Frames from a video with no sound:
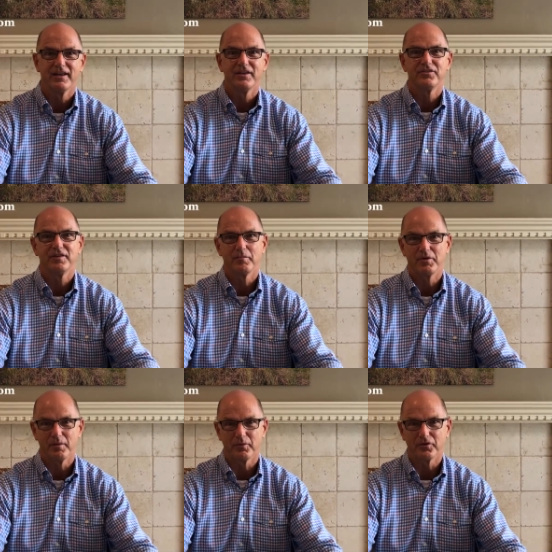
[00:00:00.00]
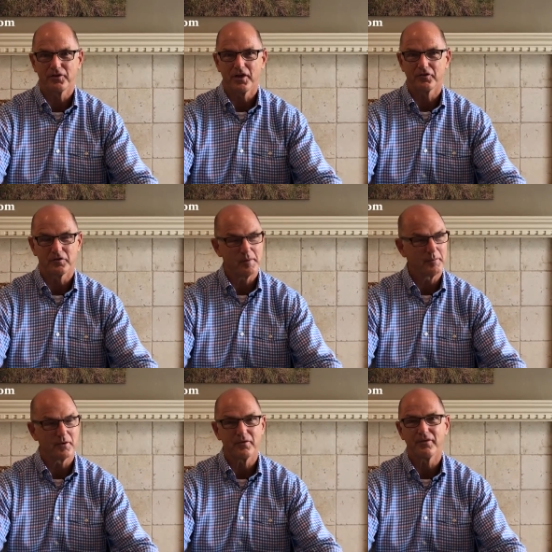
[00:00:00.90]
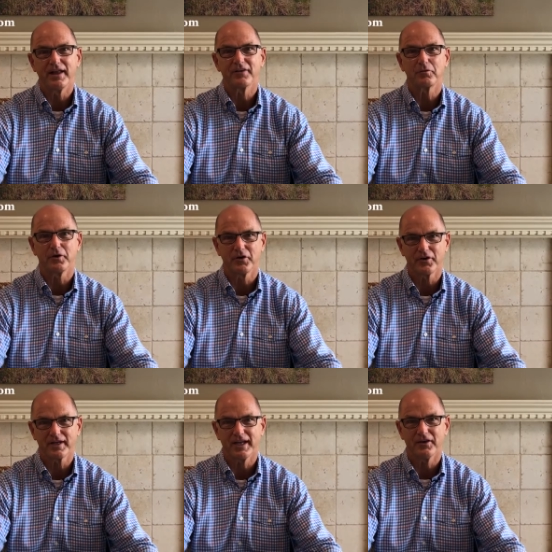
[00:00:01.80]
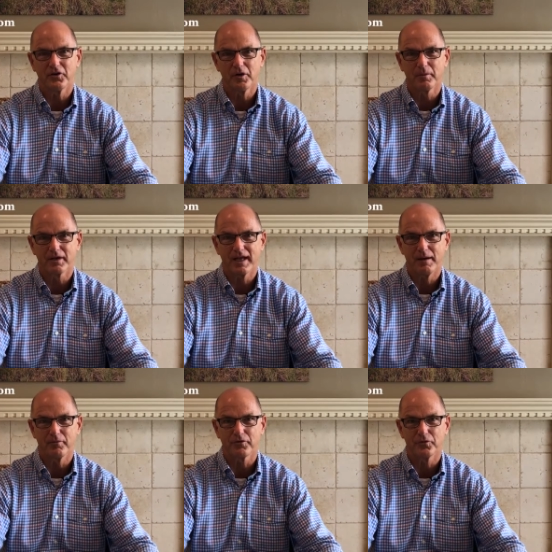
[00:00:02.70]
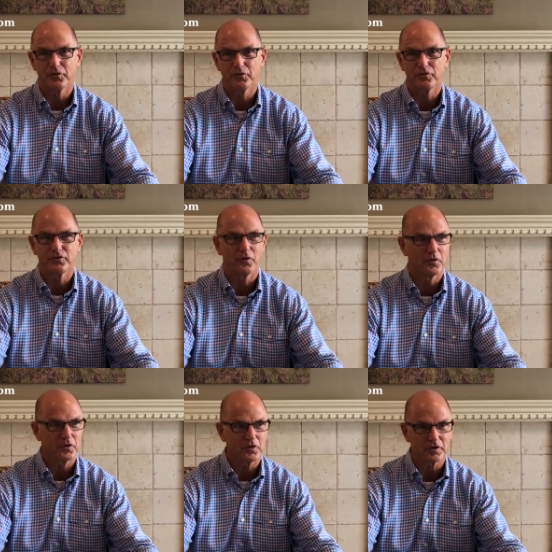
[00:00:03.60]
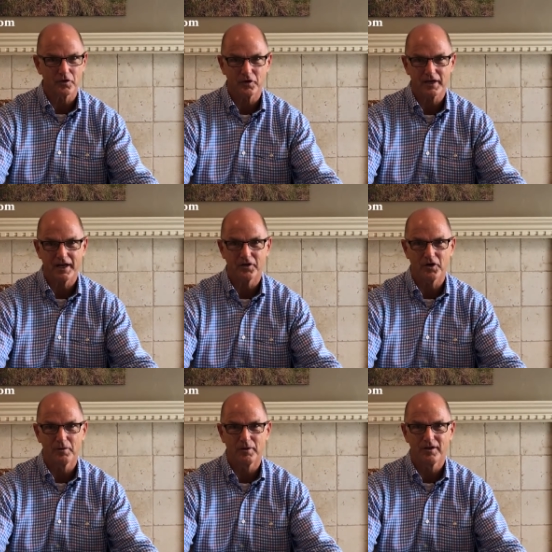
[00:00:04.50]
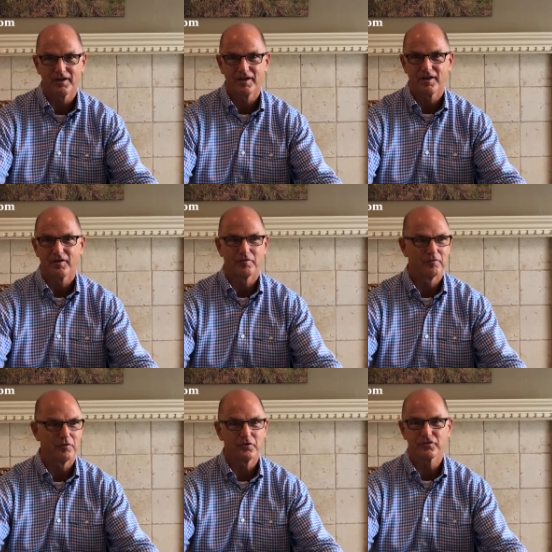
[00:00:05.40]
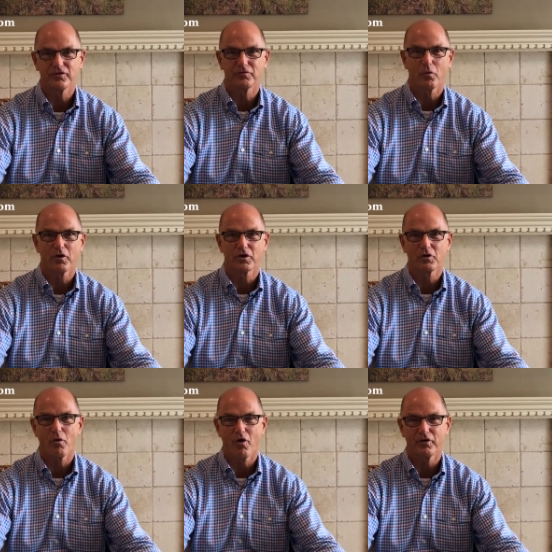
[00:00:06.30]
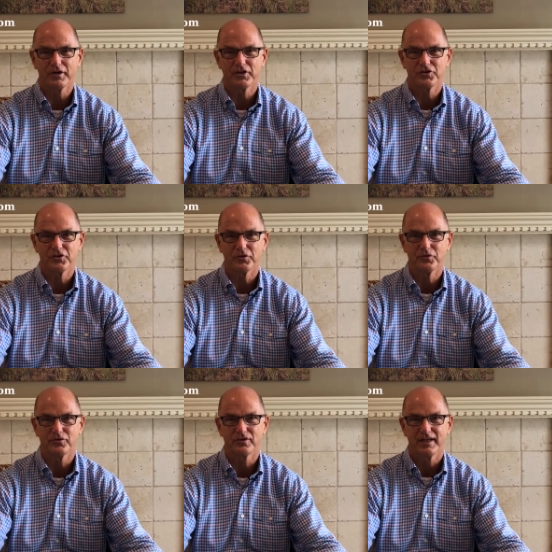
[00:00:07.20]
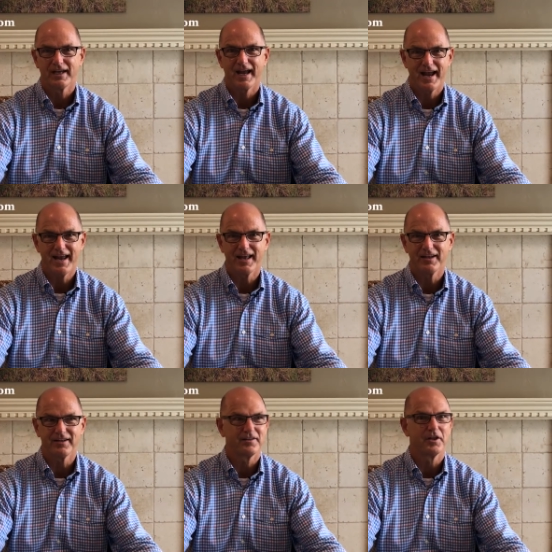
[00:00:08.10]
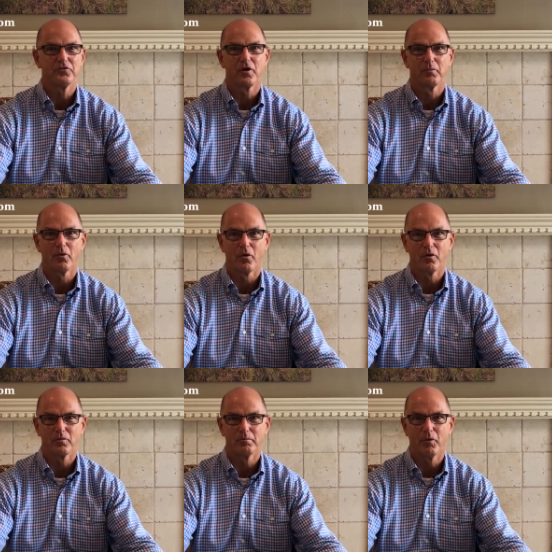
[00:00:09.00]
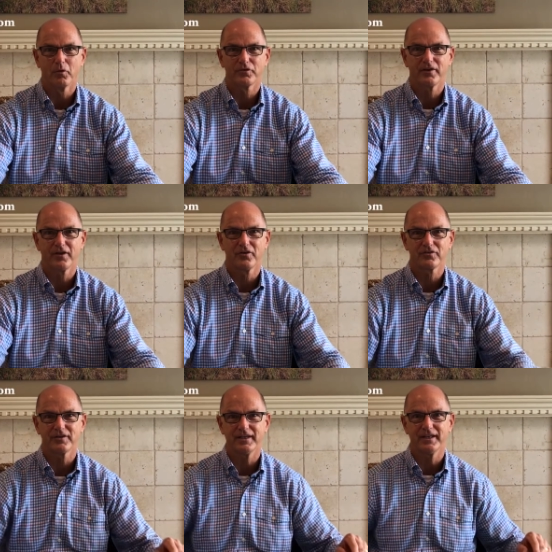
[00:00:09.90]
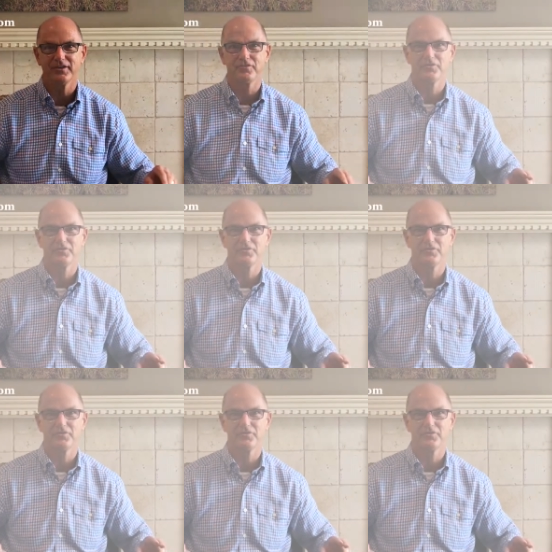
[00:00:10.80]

September sales. I remember, that's when Hurricane Irma came through. So Hurricane Irma versus water quality issues. And the drum roll, more sales is